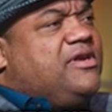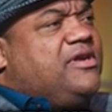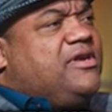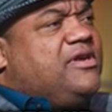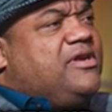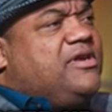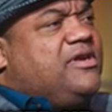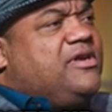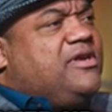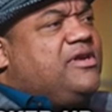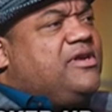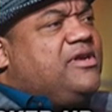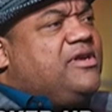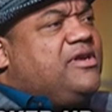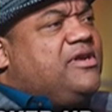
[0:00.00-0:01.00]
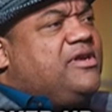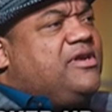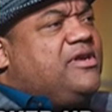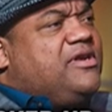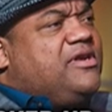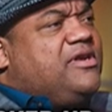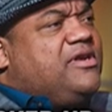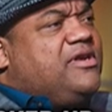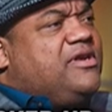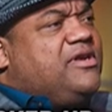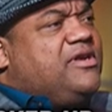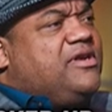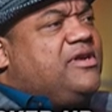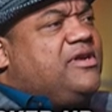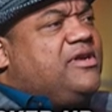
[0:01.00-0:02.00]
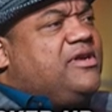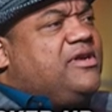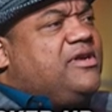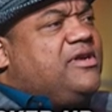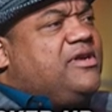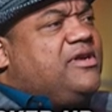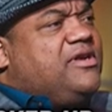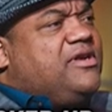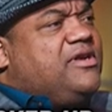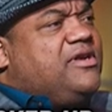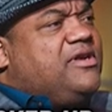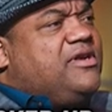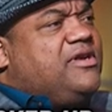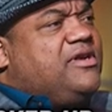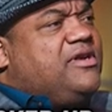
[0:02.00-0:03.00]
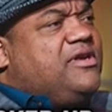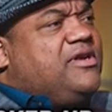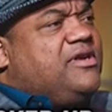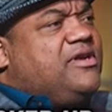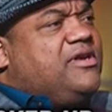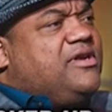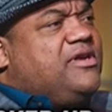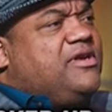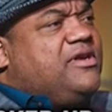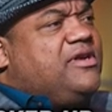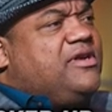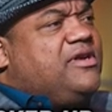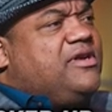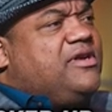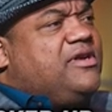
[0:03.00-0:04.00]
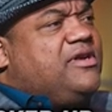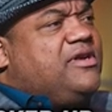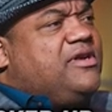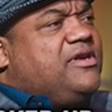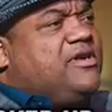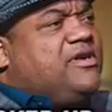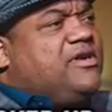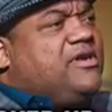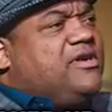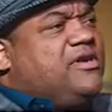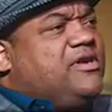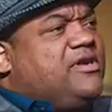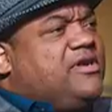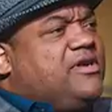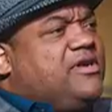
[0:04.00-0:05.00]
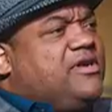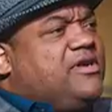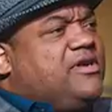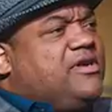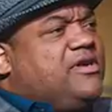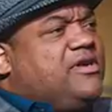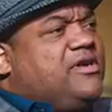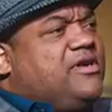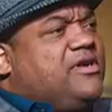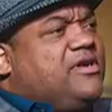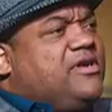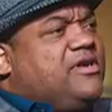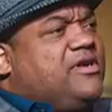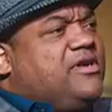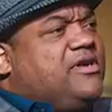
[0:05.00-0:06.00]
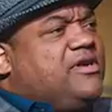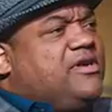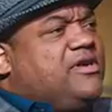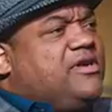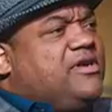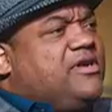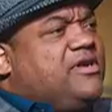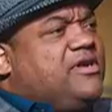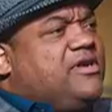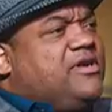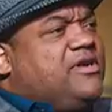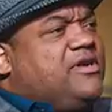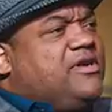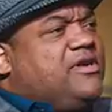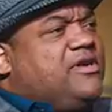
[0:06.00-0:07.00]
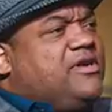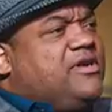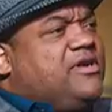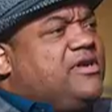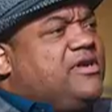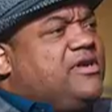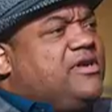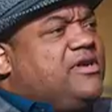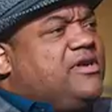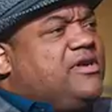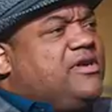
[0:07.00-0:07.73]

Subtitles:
The person shown says nothing.